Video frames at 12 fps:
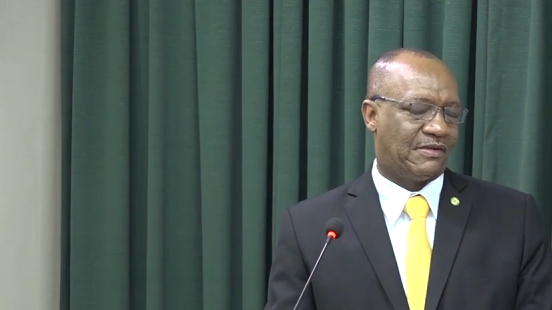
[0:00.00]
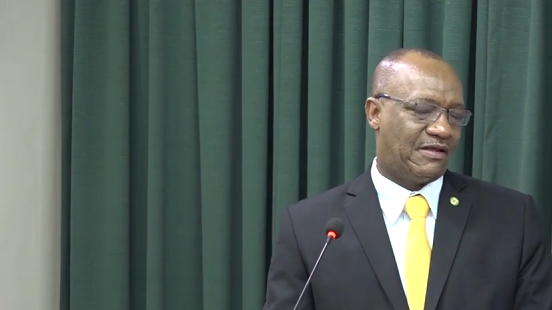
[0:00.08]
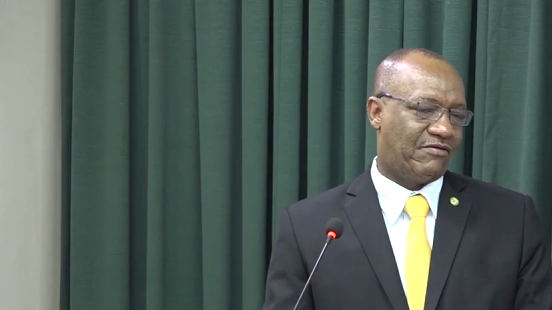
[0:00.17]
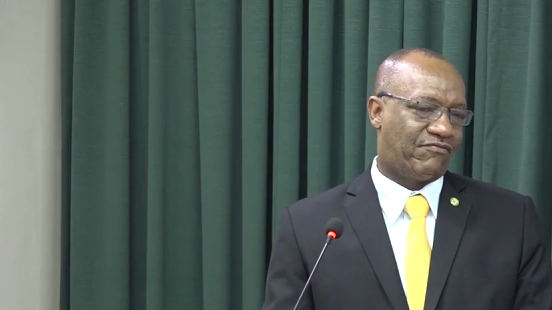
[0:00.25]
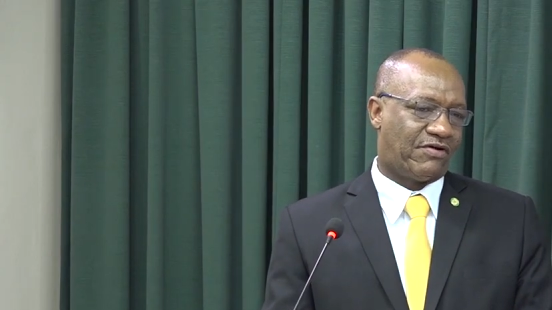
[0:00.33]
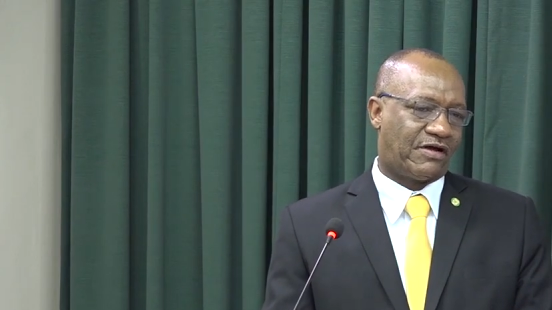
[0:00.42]

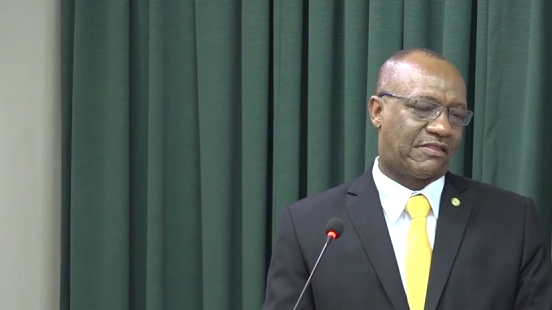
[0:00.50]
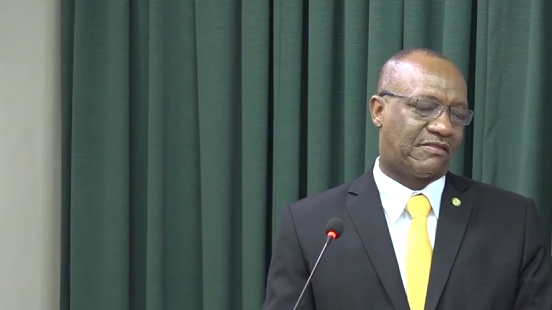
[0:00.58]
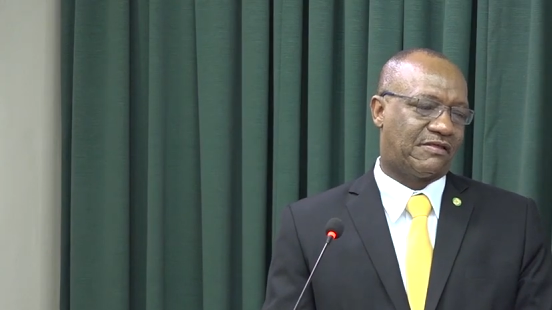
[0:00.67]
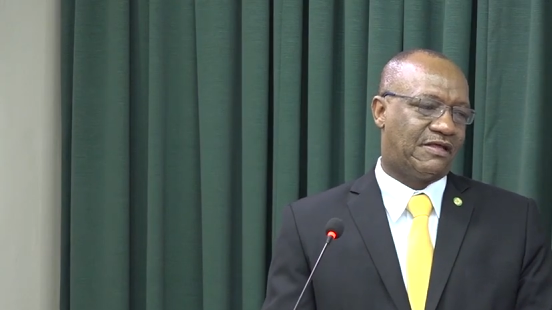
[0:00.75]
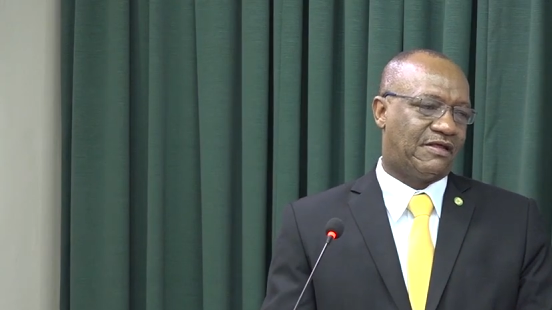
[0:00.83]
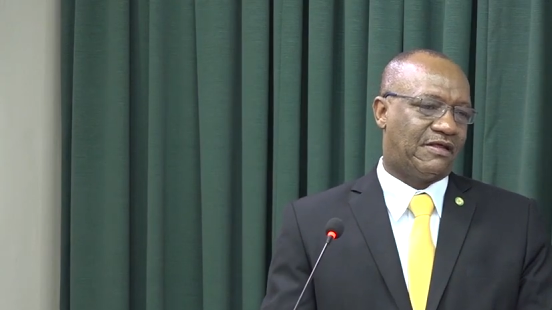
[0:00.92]
In fact,
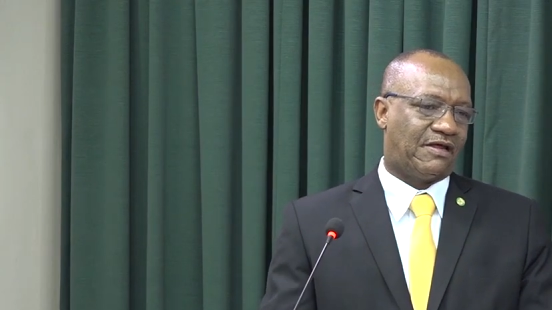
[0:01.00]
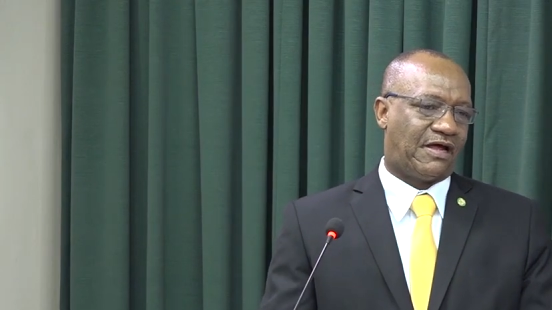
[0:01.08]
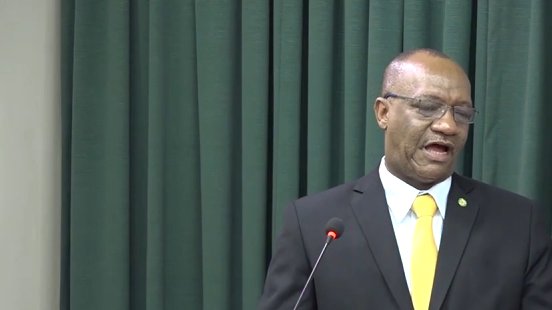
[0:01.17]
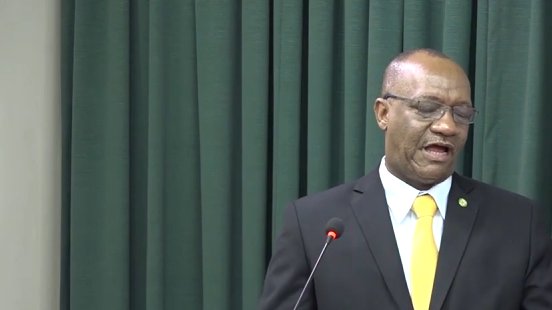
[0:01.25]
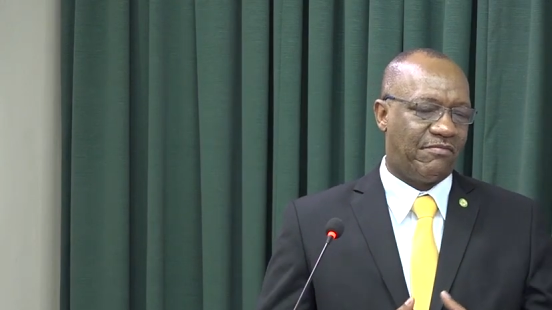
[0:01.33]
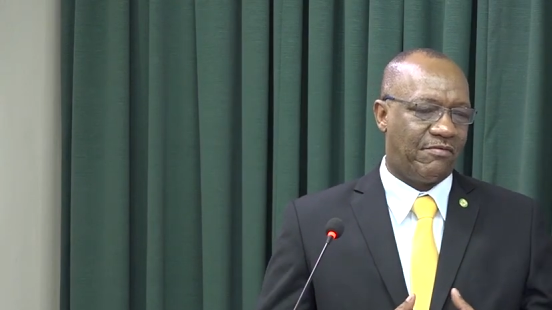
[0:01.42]

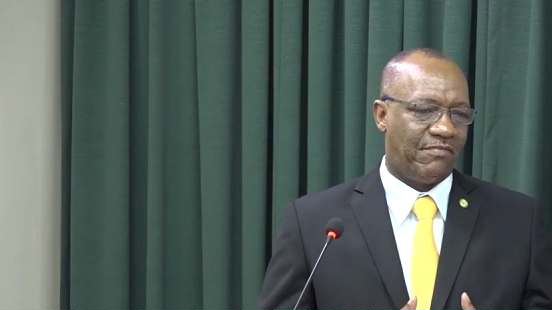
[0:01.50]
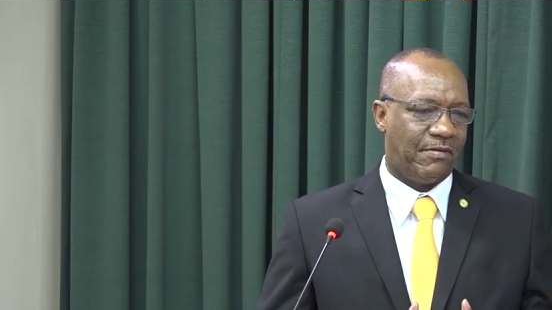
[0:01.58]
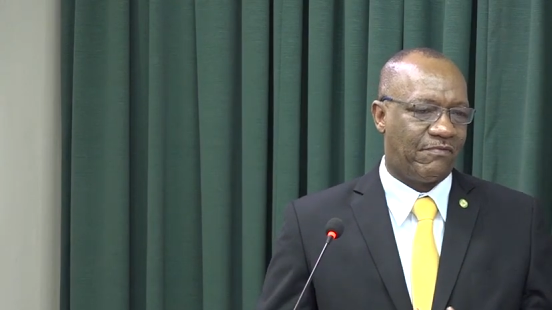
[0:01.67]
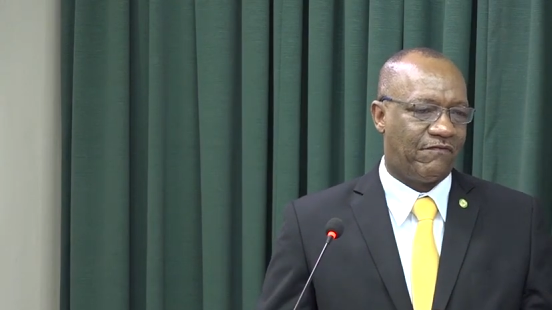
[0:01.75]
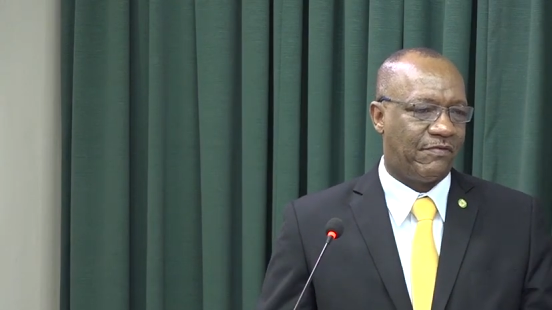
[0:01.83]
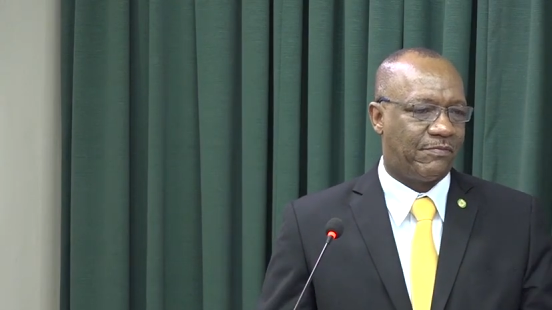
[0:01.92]
I am a
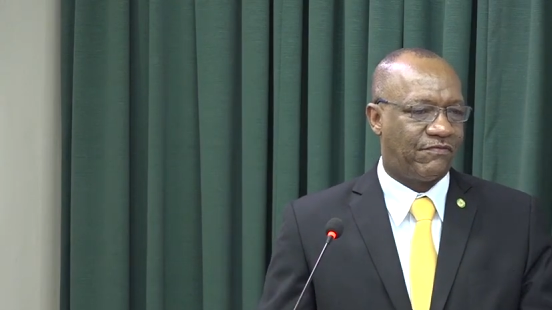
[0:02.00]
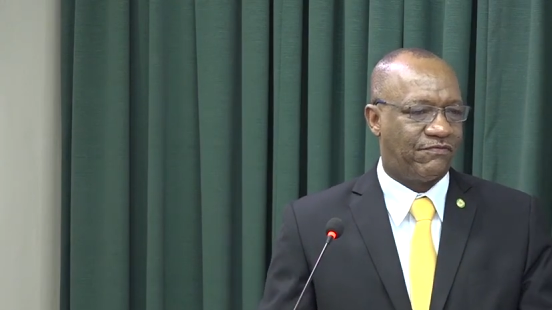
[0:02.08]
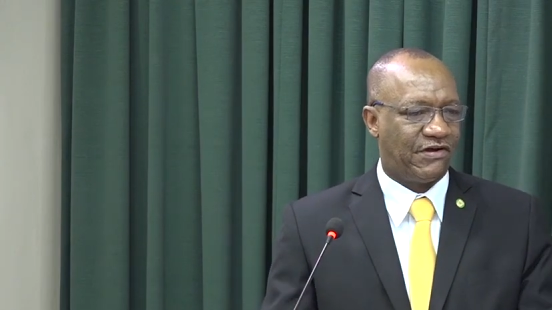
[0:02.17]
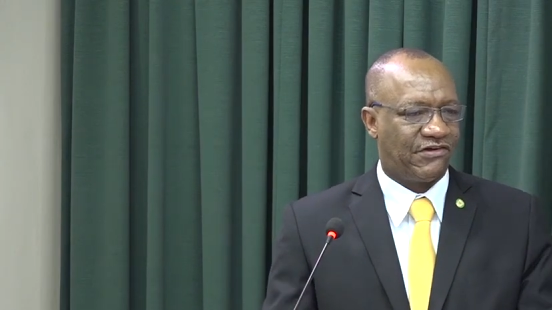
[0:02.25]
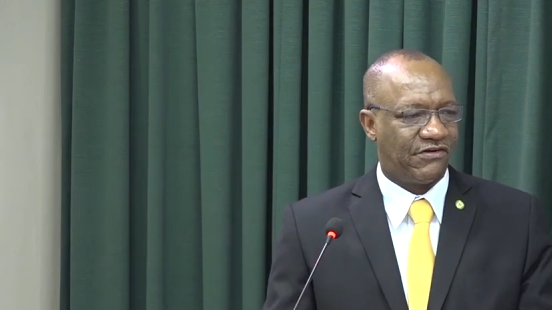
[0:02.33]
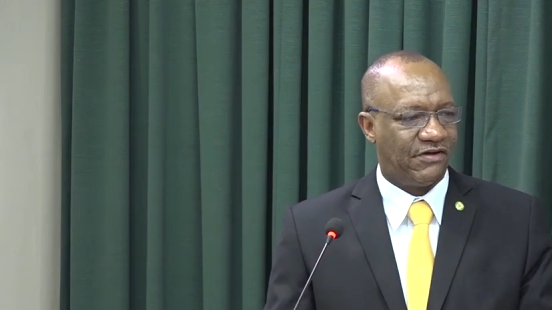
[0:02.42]
member of the
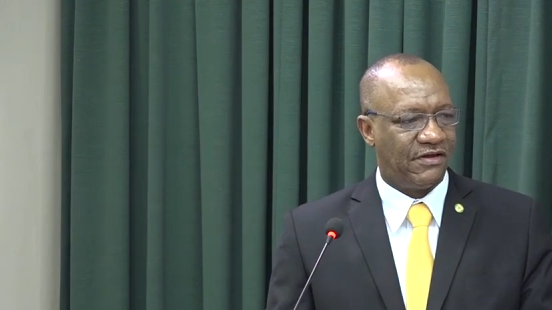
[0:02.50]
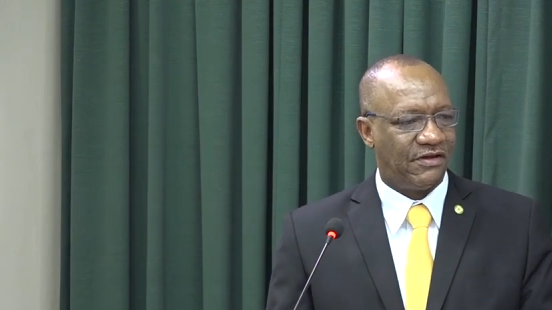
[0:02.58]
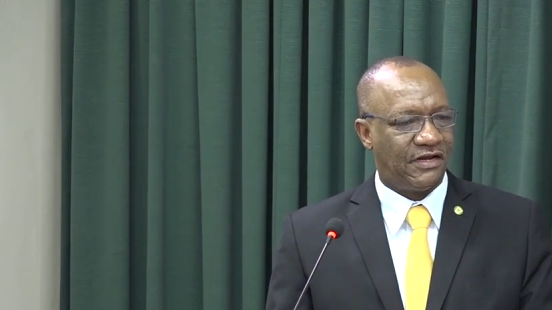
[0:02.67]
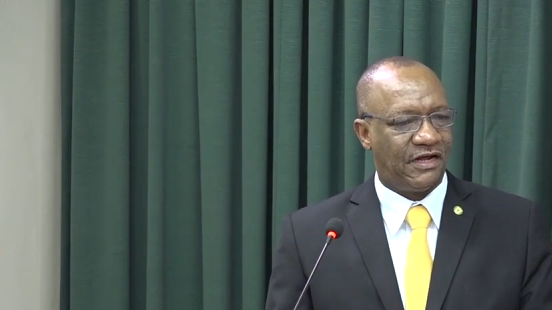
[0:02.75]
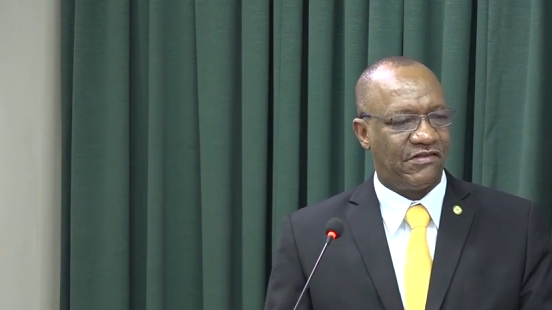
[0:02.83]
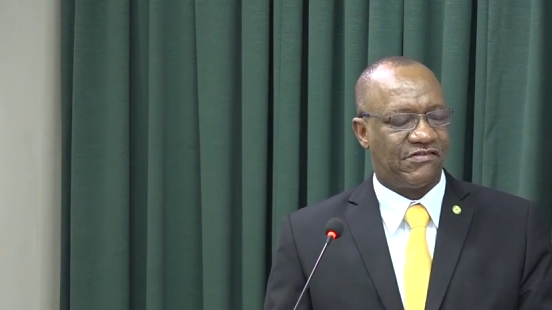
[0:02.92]
profession.
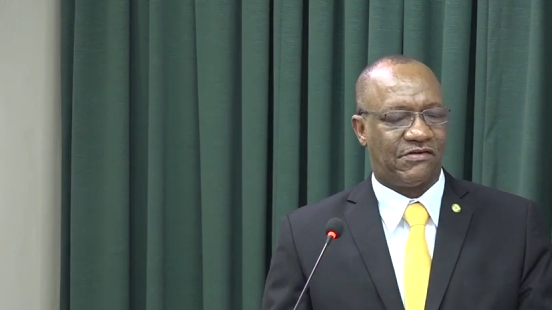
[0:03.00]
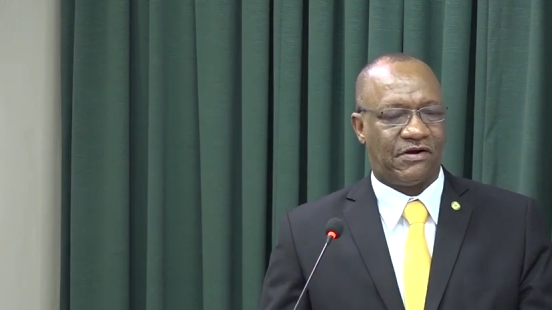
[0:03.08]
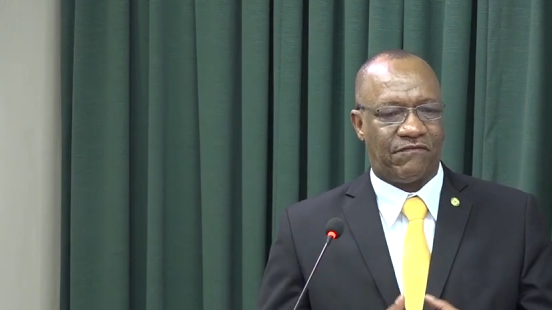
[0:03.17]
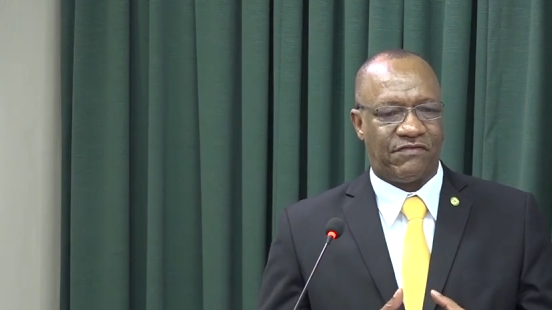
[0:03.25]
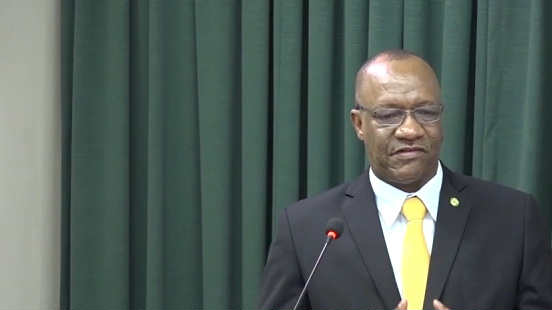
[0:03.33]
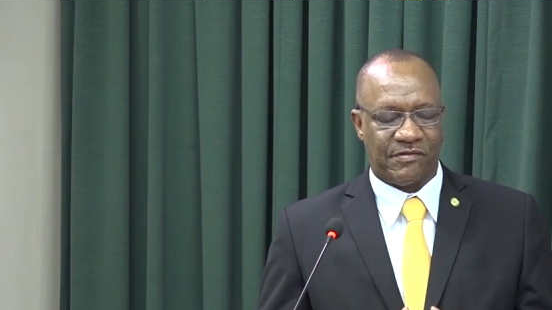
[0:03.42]
I
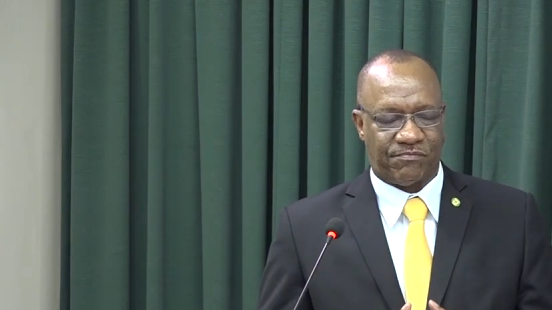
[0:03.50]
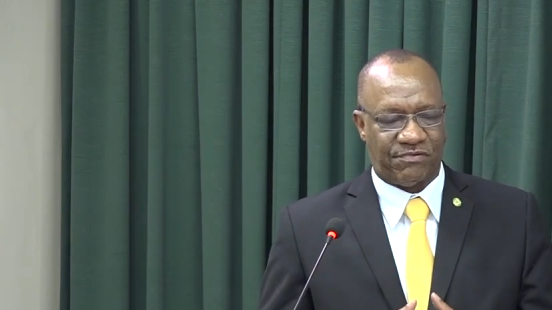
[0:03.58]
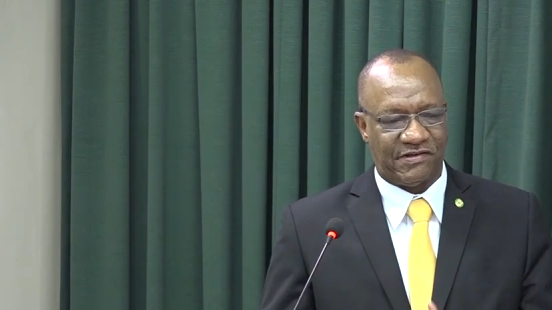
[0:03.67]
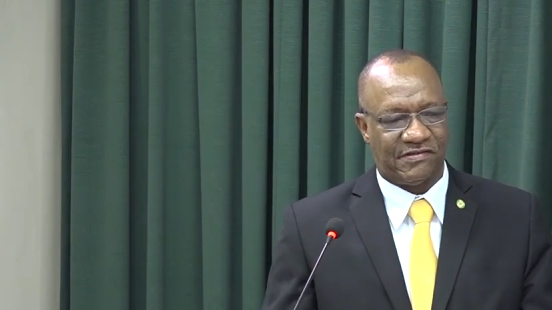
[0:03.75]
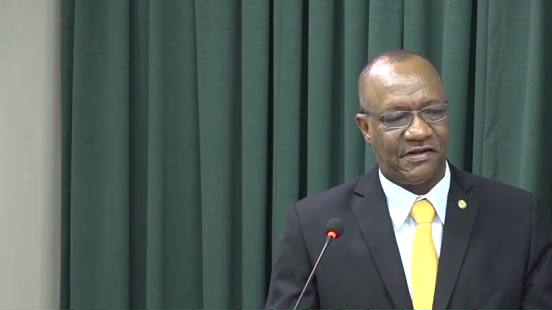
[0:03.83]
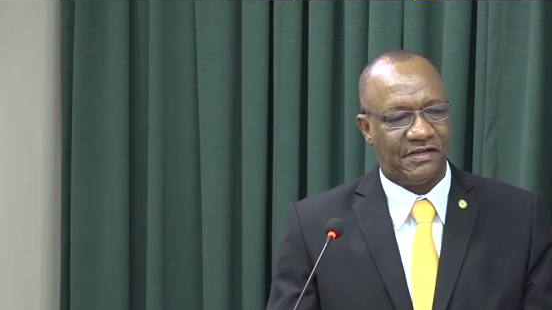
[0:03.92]
served as the
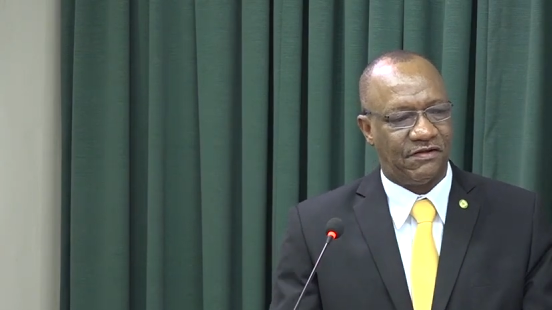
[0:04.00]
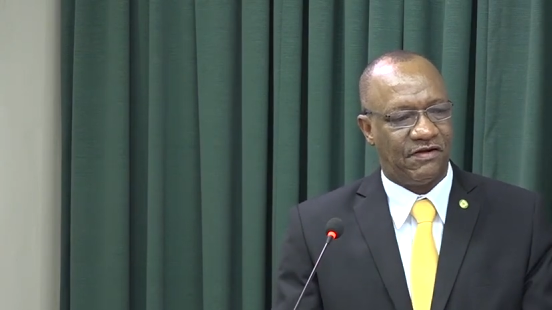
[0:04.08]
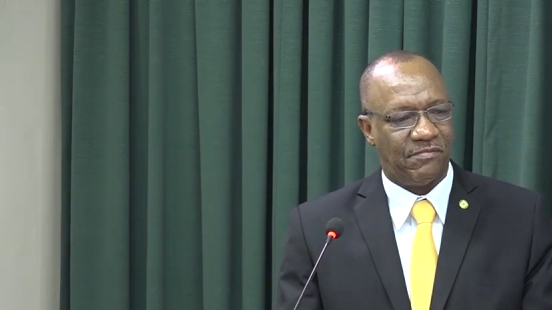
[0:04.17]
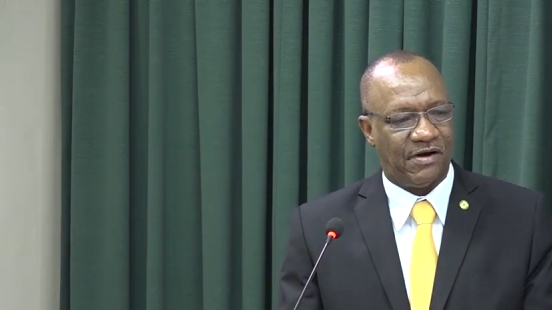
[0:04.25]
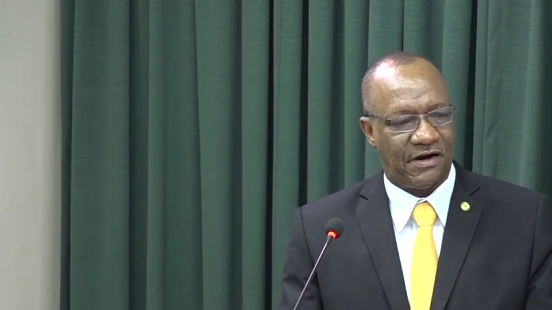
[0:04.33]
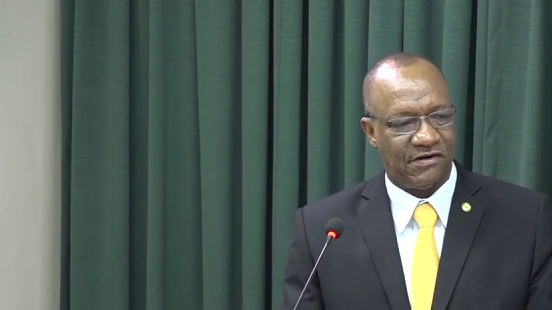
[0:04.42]
president of the Bar